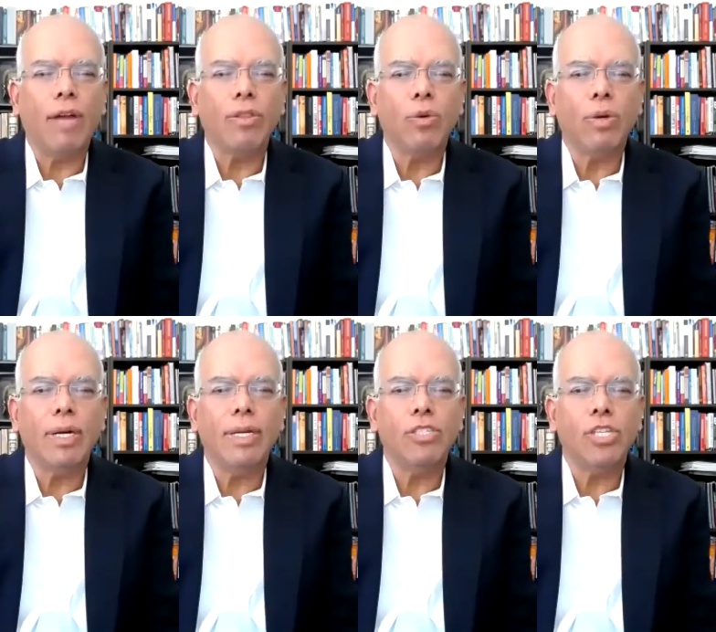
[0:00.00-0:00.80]
the world
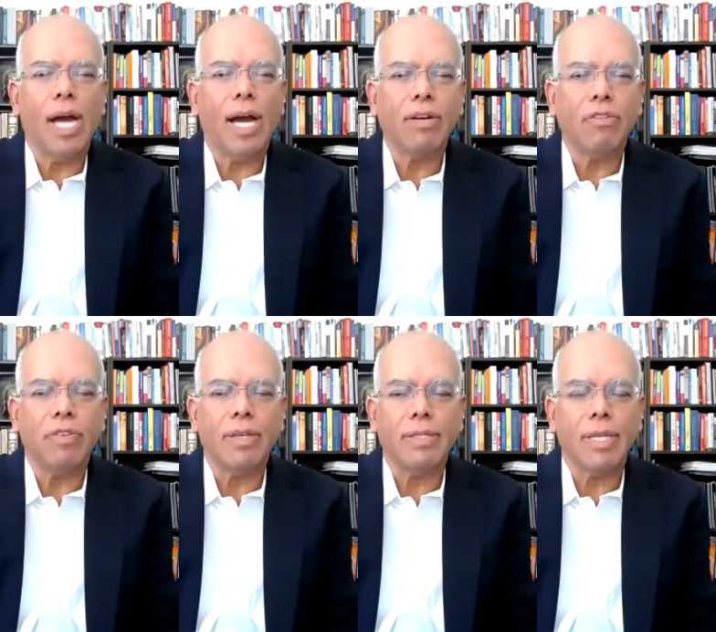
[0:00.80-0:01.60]
in
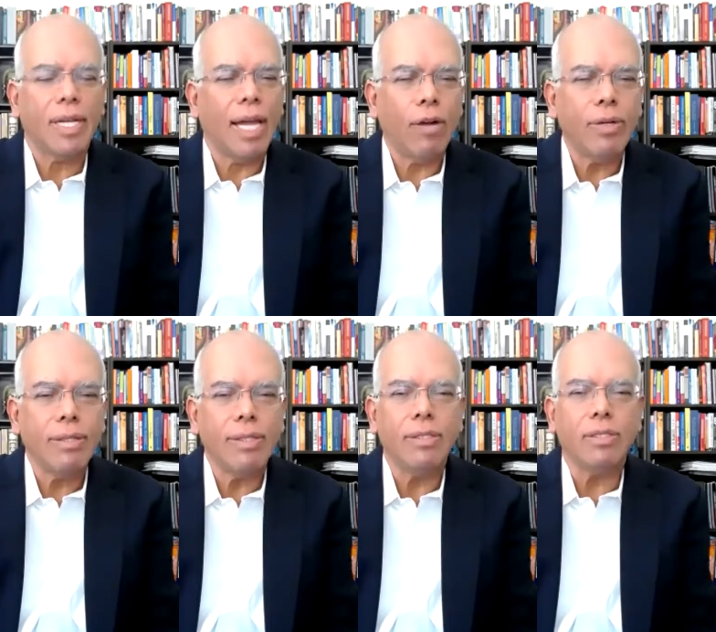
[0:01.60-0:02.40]
geographies, the cloud
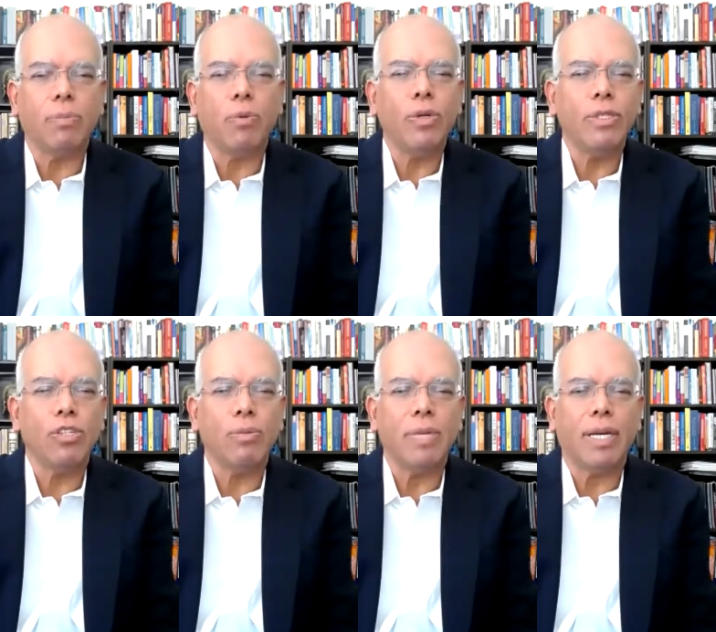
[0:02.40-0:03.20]
doesn't support so
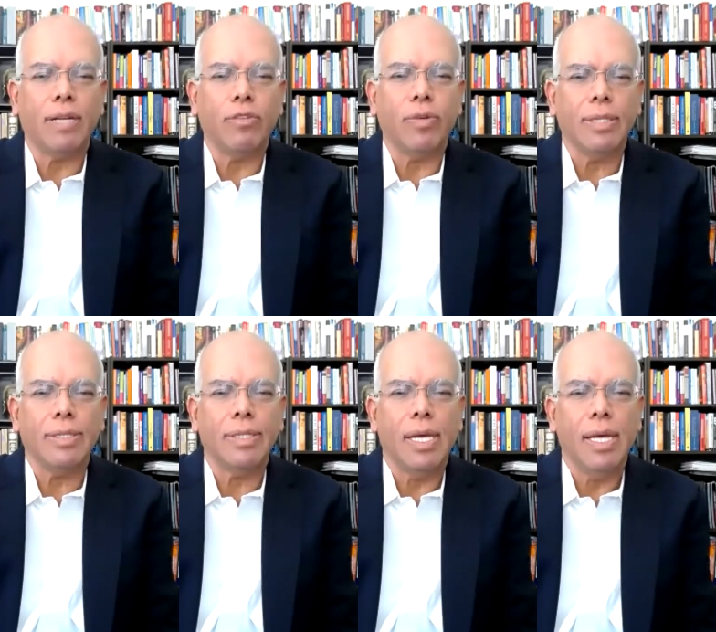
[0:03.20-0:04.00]
many
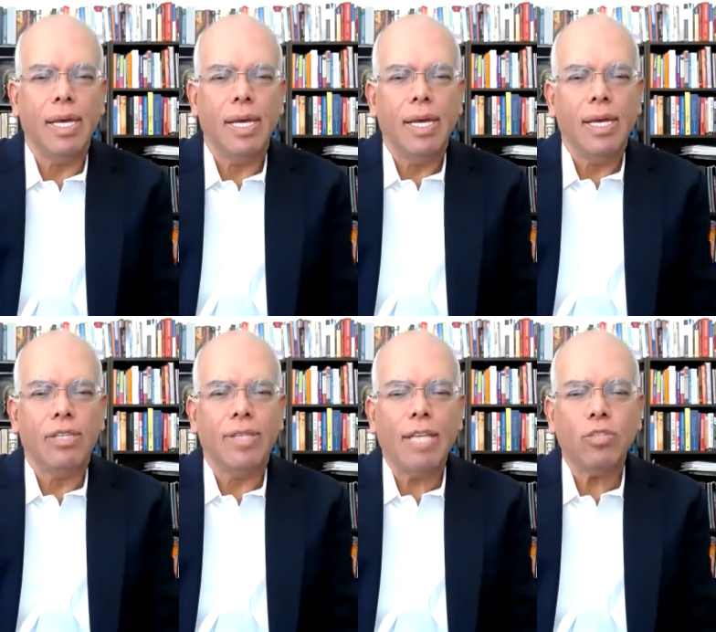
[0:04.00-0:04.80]
countries.
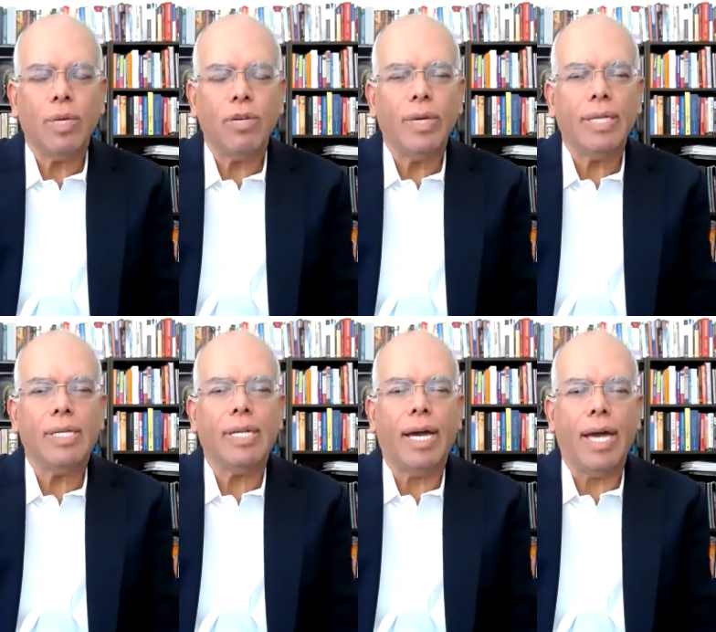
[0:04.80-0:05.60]
So that's one
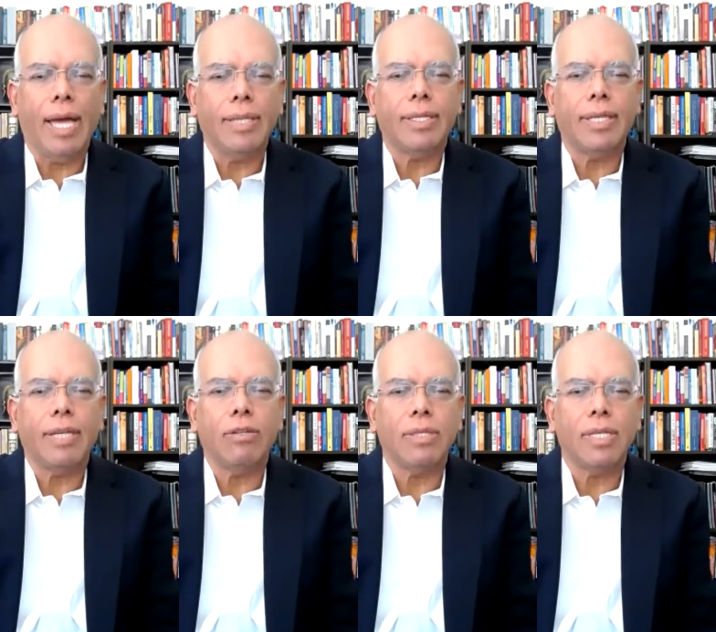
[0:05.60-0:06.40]
reason I hesitate
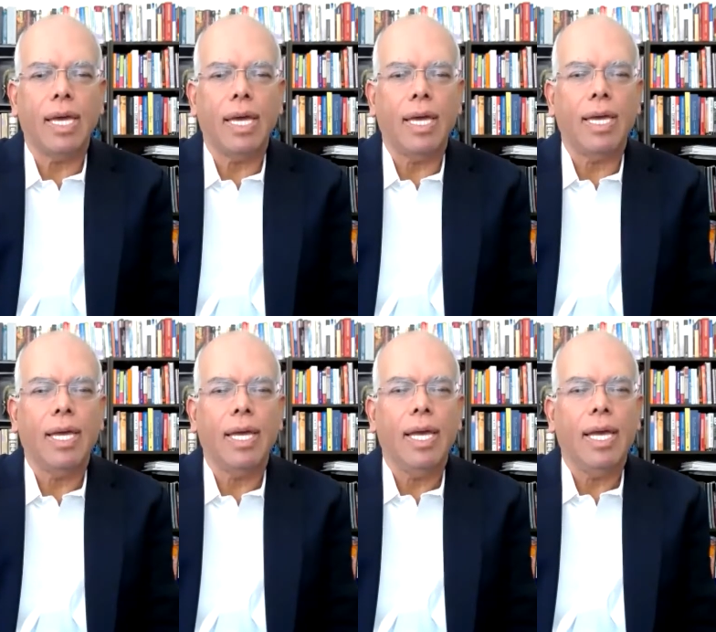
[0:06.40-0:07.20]
to say
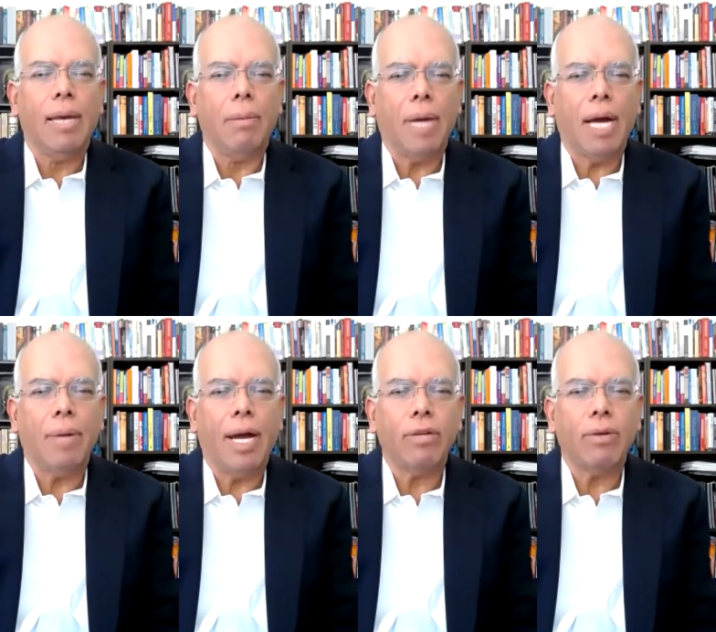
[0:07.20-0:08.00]

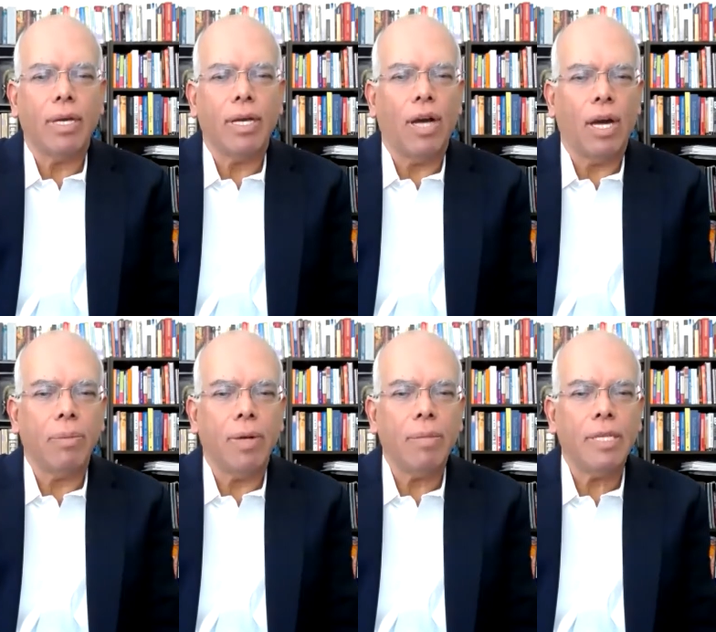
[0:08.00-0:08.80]
bye-bye to
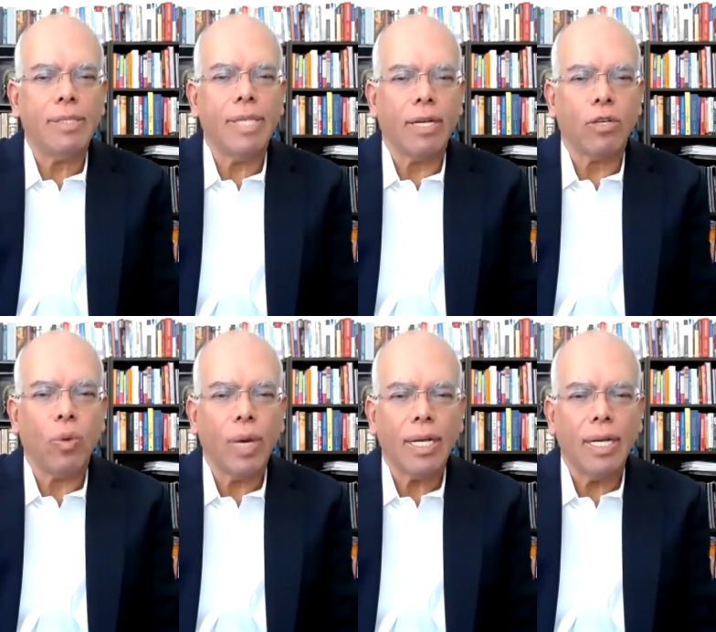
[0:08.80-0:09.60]
on-premise that
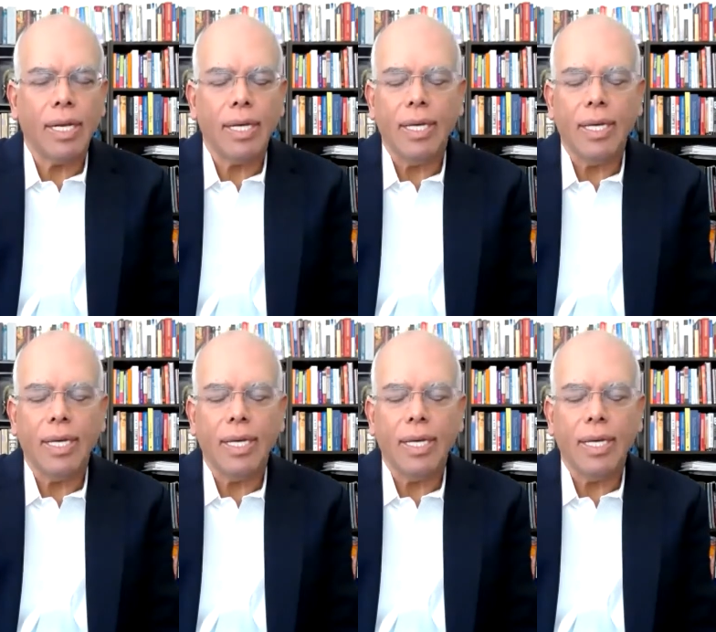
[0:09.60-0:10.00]
quickly.